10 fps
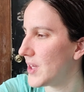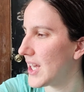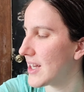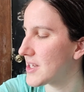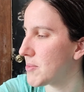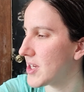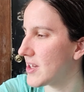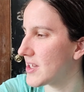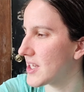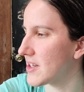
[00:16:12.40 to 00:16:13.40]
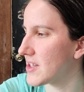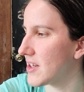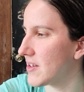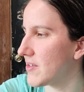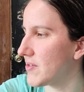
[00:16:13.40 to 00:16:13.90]
yeah, expecting a lot of guests
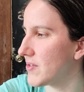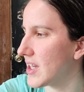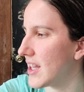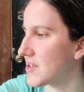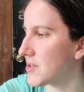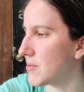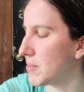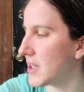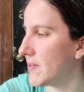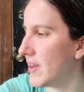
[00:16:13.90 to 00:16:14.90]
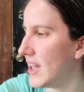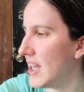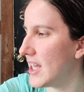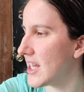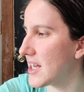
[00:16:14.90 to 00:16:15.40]
canceled. But
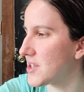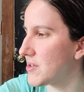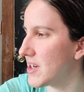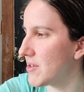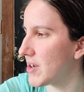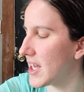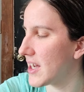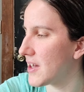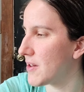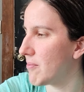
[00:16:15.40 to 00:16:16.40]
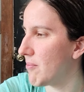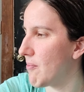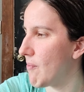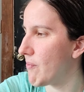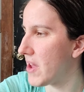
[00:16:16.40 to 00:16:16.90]
yeah, so anyway,
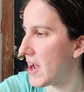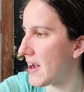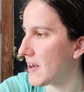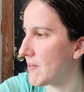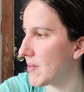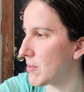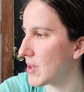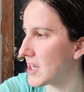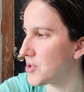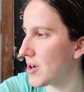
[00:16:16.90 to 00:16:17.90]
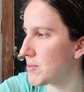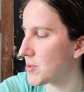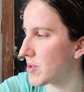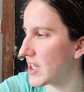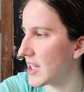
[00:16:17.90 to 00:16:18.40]
yeah, I'm glad
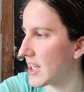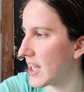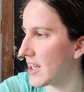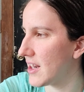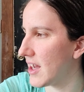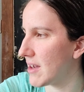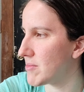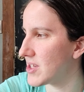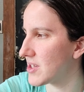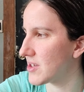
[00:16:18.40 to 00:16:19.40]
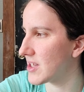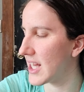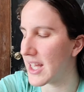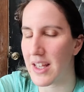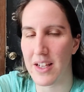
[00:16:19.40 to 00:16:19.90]
trauma's working again. I'm still
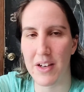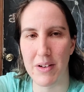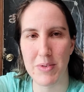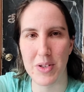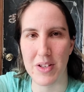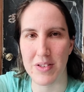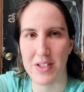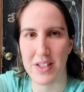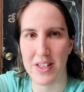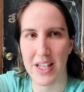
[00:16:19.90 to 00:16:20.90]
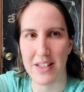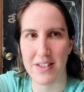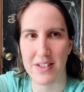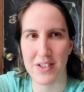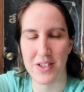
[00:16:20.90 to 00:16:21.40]
like, you know, I'm so used to
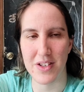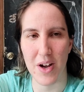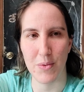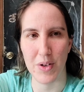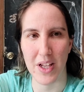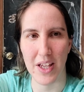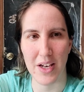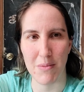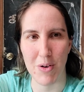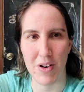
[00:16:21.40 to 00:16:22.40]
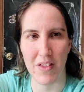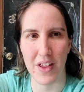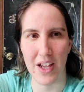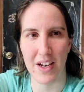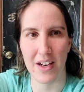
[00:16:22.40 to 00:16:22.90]
things just not working anymore
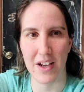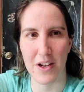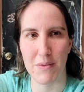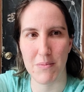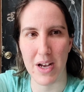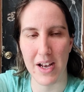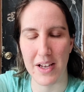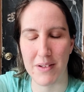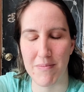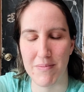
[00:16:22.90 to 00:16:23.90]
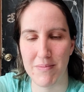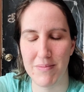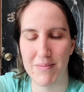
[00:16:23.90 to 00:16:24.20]
that I'm